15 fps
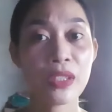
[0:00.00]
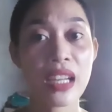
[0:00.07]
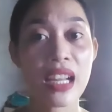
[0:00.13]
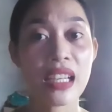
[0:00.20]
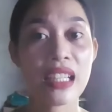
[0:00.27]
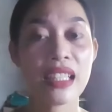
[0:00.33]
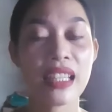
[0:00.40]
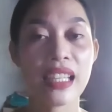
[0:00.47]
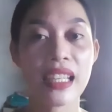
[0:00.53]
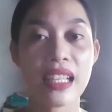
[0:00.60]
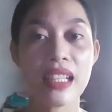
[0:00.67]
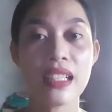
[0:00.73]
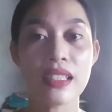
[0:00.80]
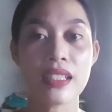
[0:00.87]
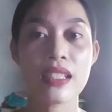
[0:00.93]
anything
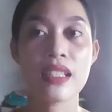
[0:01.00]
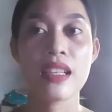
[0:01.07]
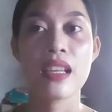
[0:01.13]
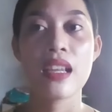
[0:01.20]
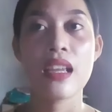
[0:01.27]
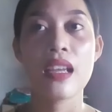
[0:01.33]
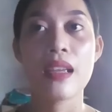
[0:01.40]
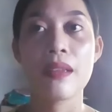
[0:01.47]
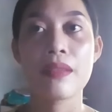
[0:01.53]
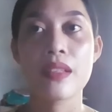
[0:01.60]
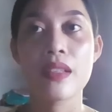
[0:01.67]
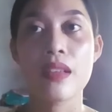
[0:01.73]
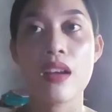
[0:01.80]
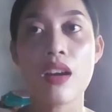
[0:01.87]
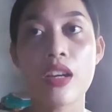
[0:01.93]
else,
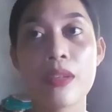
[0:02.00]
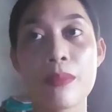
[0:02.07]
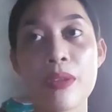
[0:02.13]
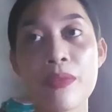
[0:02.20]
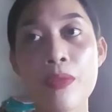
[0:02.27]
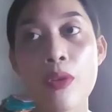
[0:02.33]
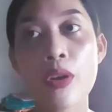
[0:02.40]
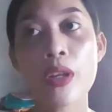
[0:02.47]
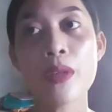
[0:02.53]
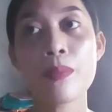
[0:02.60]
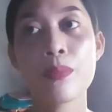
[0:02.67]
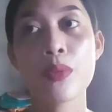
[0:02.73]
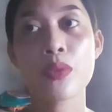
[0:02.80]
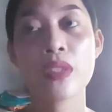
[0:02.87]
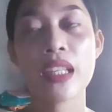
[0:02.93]
or before
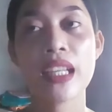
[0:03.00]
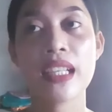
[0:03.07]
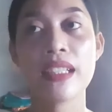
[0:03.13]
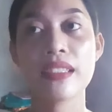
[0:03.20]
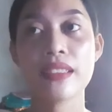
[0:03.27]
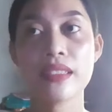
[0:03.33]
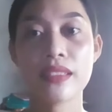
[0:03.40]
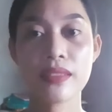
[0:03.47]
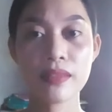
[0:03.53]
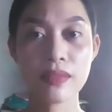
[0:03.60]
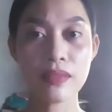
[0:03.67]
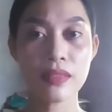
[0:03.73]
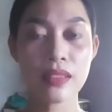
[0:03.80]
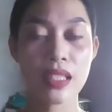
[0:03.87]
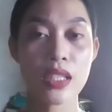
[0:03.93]
putting
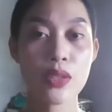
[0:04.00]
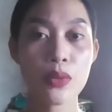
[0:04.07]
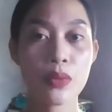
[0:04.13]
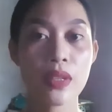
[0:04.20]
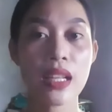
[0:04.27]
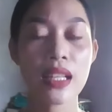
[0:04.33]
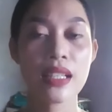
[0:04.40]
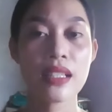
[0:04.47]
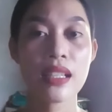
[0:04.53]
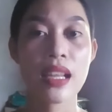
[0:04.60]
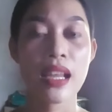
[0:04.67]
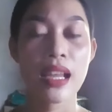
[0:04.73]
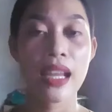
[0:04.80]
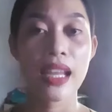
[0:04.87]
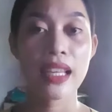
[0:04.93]
the students
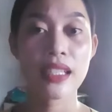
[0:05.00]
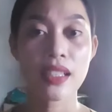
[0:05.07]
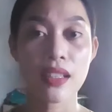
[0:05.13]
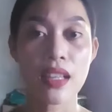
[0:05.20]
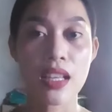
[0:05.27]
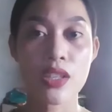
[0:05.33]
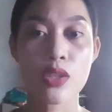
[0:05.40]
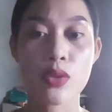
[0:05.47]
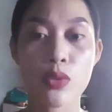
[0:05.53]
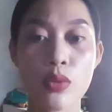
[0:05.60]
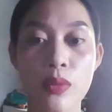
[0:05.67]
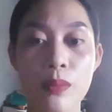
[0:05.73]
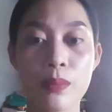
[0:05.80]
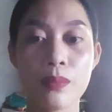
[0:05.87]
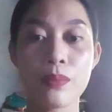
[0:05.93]
in the
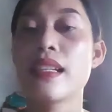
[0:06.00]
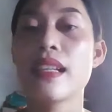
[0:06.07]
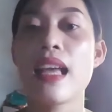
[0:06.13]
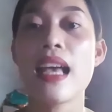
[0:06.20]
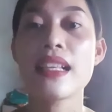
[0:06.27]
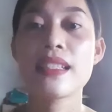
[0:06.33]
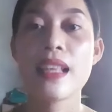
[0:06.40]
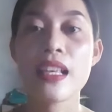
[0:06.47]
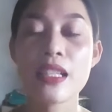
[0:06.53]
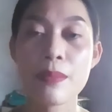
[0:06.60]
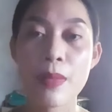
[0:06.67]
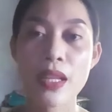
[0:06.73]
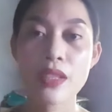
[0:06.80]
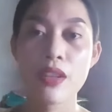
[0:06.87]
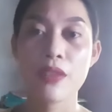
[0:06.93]
classroom.
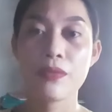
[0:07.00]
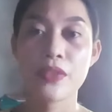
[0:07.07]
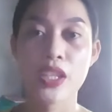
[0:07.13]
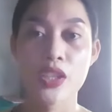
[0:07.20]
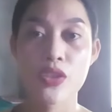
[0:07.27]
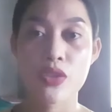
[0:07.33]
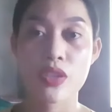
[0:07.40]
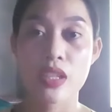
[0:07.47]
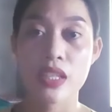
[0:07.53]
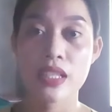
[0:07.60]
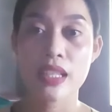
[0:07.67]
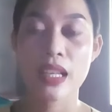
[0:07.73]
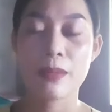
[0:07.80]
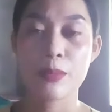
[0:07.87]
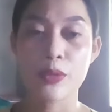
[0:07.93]
Assessment of
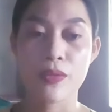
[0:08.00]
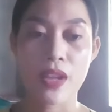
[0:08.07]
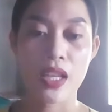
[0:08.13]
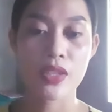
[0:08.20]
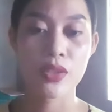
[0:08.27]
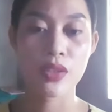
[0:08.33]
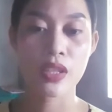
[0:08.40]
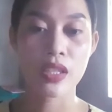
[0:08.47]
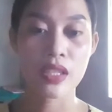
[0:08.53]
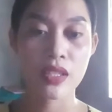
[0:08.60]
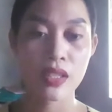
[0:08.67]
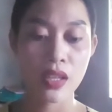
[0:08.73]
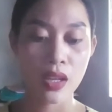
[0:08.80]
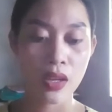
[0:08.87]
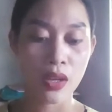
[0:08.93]
teachers and
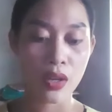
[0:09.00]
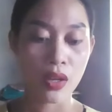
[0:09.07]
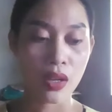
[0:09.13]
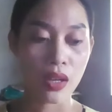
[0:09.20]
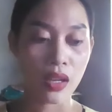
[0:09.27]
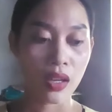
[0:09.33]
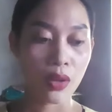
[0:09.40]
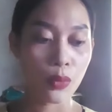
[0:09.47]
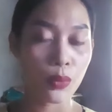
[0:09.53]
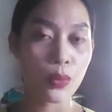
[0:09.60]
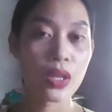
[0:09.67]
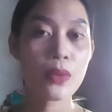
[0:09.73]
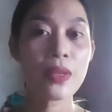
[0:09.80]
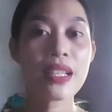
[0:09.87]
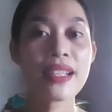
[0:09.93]
professors.
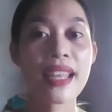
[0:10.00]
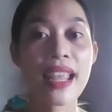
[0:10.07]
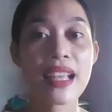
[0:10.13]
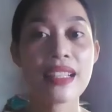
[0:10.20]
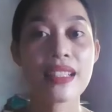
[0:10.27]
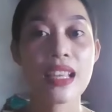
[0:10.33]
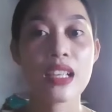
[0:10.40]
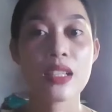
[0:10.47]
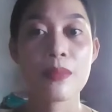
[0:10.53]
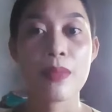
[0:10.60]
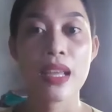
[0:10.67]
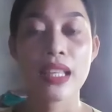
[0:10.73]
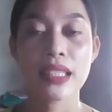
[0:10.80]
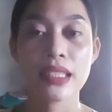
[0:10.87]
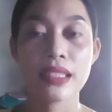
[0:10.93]
When we say
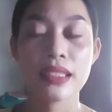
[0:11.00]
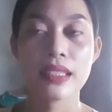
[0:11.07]
assessment,